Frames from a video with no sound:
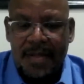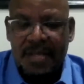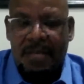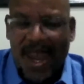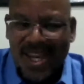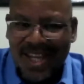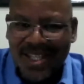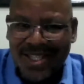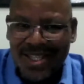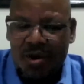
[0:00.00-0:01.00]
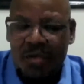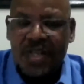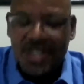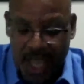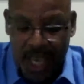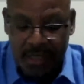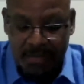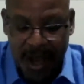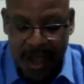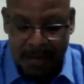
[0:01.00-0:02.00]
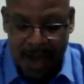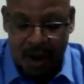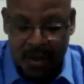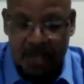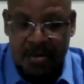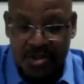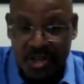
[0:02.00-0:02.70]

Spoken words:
dependency on the state by our people.